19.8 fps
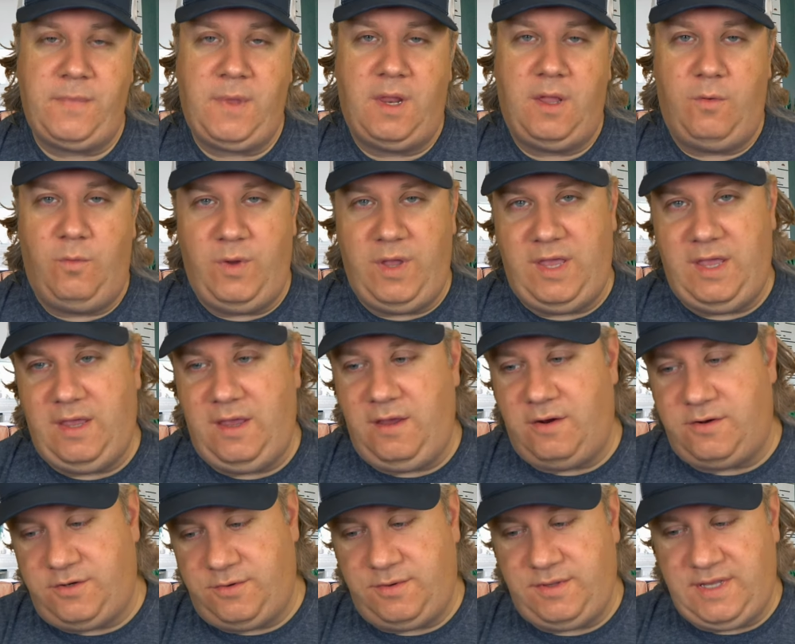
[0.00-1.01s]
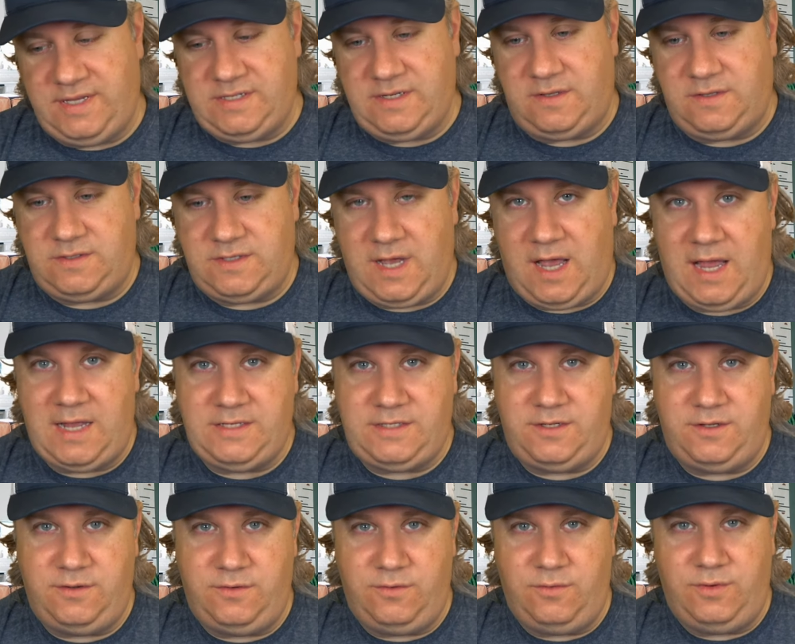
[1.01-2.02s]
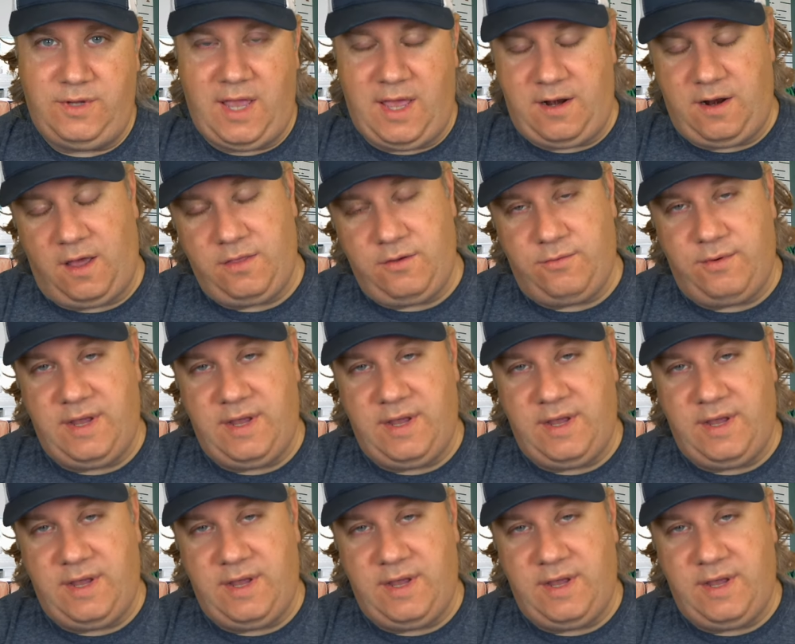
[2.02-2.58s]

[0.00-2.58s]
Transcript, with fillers: we are doing things on the side to get other